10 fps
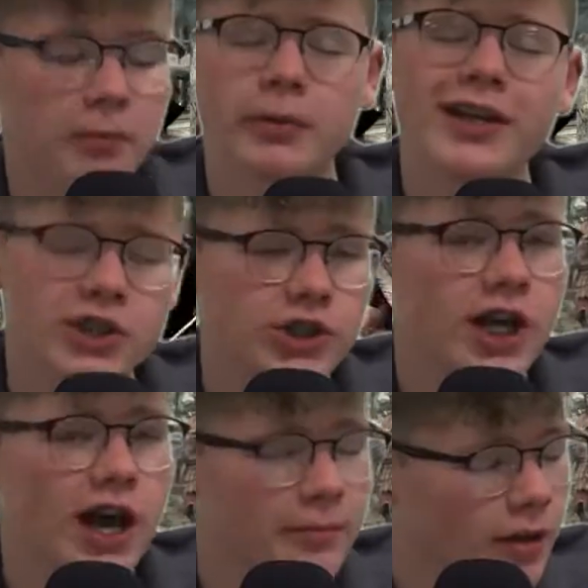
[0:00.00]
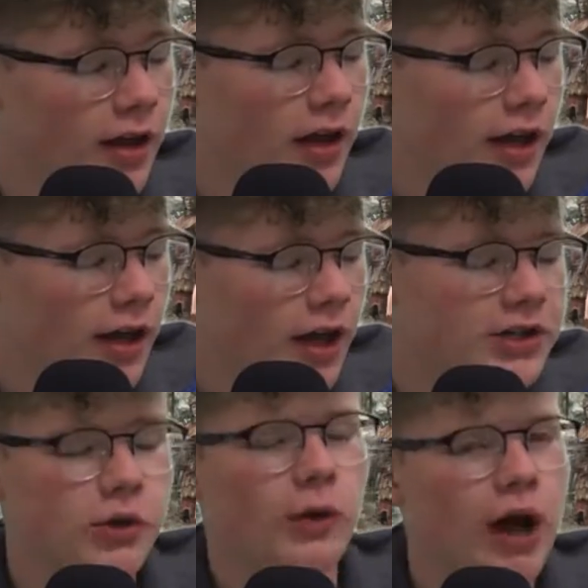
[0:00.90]
completion time
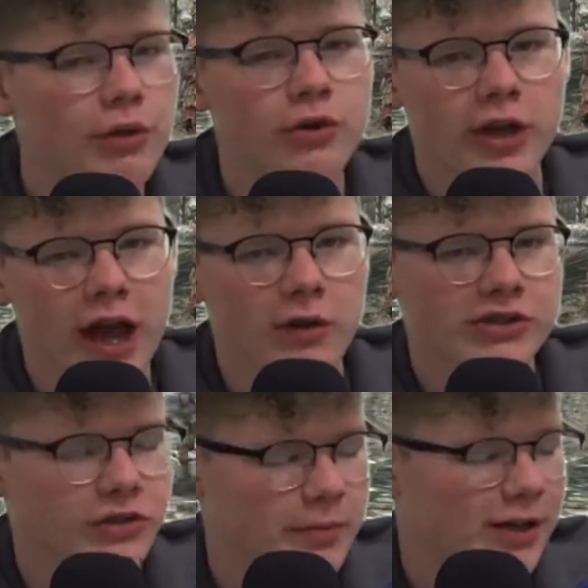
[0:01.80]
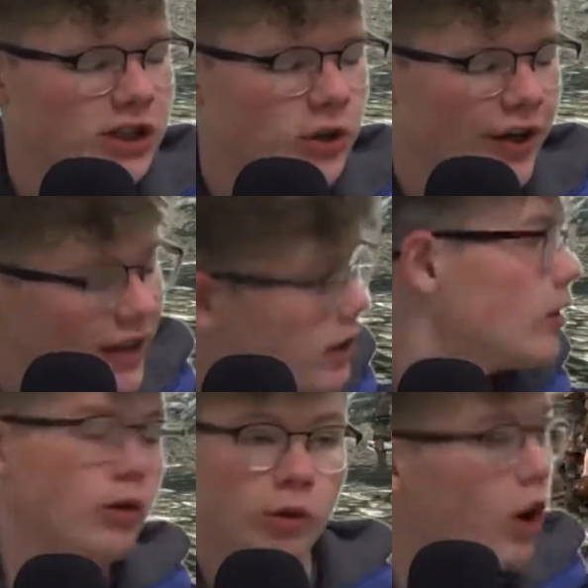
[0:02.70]
is around 30 hours for the main story.
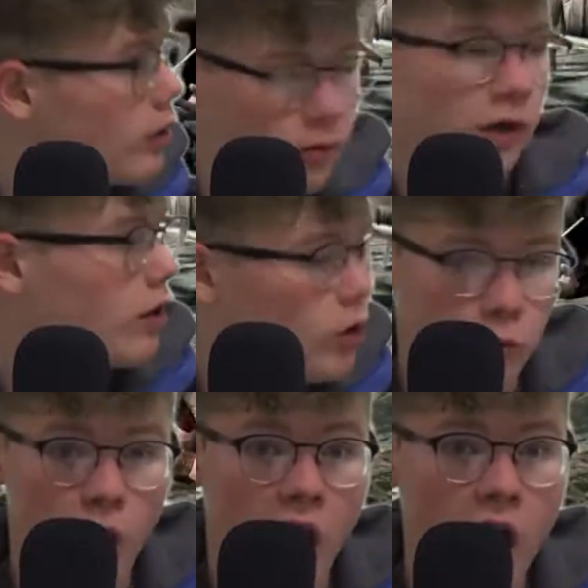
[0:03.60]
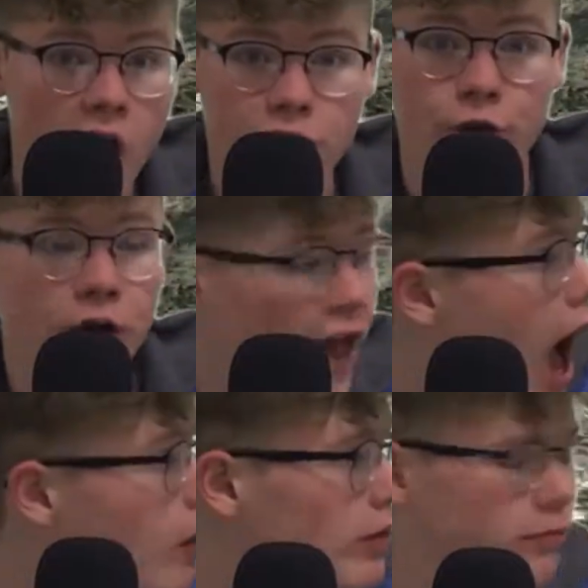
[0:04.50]
What? 30
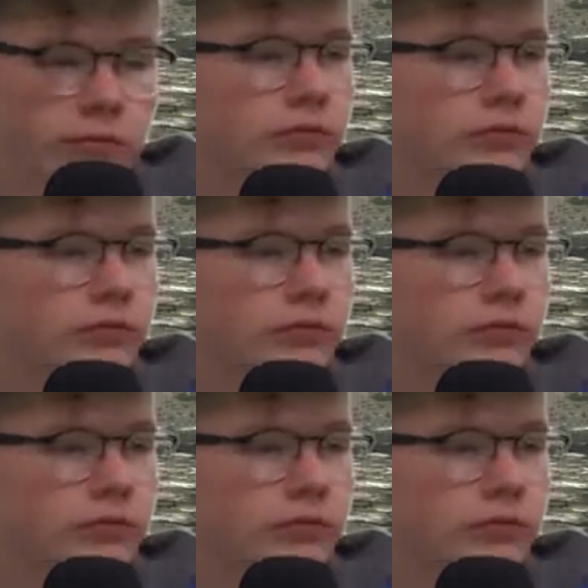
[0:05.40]
hours?